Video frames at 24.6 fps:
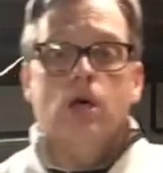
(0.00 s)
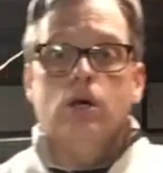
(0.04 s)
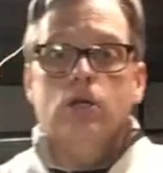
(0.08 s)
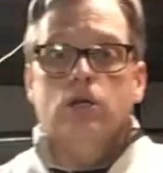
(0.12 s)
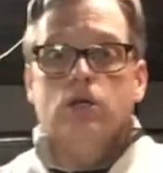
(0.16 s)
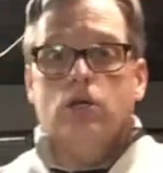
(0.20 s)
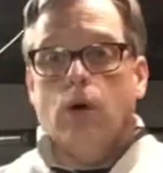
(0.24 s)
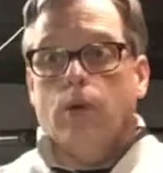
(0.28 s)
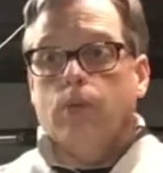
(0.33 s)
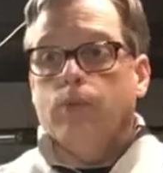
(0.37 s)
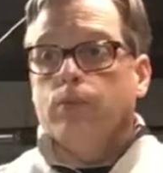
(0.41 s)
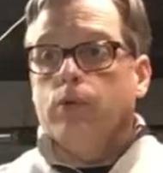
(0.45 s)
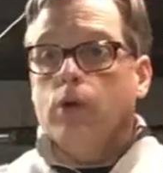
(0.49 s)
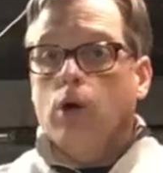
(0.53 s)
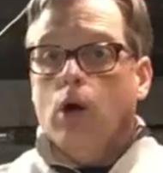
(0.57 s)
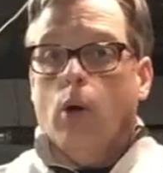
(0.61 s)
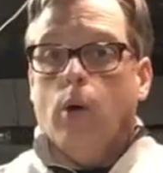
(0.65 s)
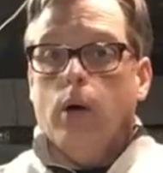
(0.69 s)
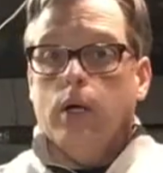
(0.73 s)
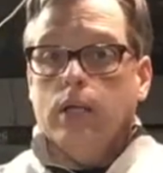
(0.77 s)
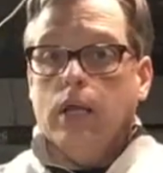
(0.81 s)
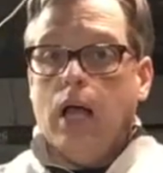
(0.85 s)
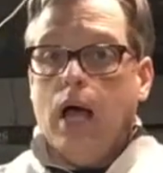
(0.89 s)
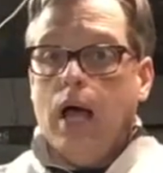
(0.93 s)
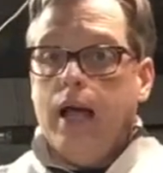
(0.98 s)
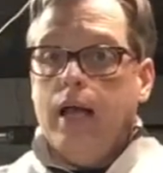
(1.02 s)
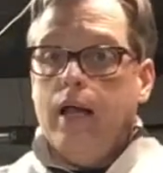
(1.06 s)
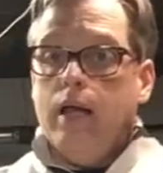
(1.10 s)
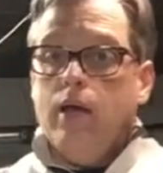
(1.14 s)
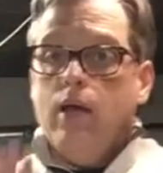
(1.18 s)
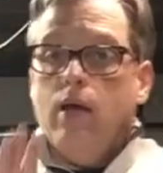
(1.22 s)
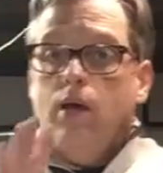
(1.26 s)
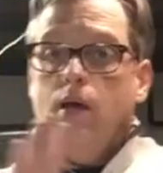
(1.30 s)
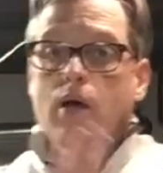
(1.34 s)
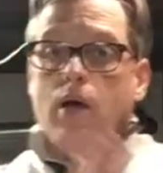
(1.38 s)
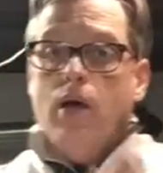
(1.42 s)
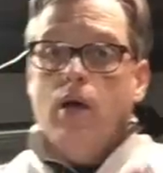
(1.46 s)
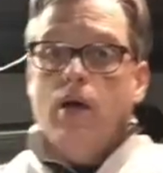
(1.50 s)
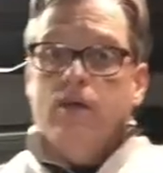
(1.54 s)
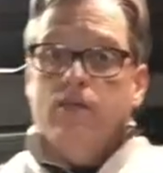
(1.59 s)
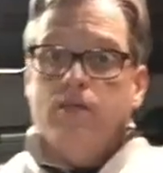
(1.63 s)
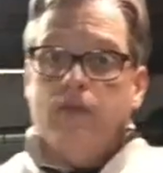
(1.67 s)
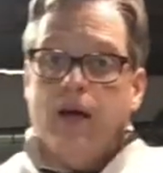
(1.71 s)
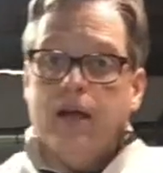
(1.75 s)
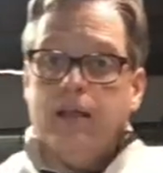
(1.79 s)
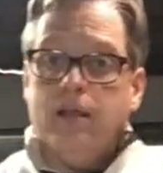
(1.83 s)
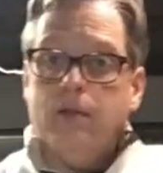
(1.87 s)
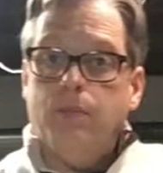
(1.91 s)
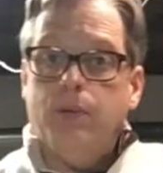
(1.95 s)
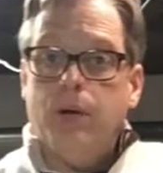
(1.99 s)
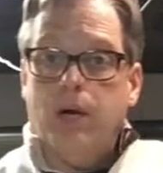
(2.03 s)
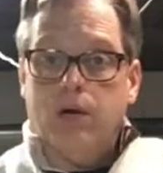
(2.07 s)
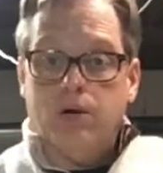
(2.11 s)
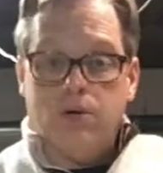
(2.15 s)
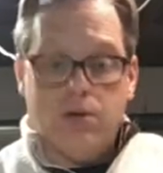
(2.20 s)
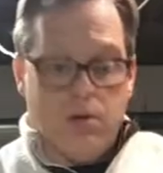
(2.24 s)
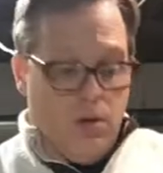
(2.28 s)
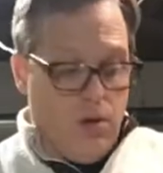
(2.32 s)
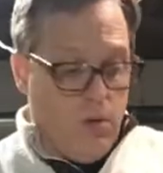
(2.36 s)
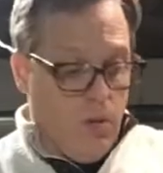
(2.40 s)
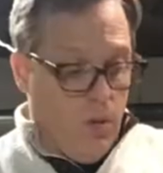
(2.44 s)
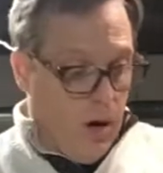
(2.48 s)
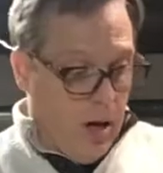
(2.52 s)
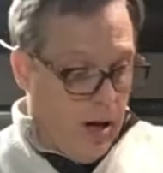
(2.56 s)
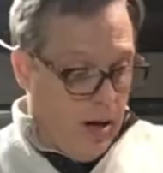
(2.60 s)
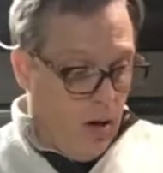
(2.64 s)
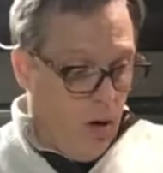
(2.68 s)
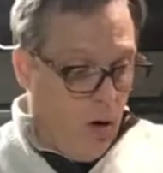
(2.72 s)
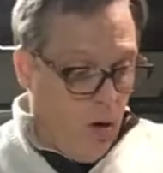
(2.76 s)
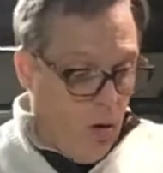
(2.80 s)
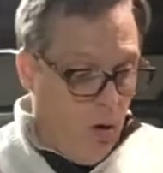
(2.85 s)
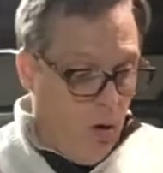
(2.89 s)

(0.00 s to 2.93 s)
So go online, find the picture you want.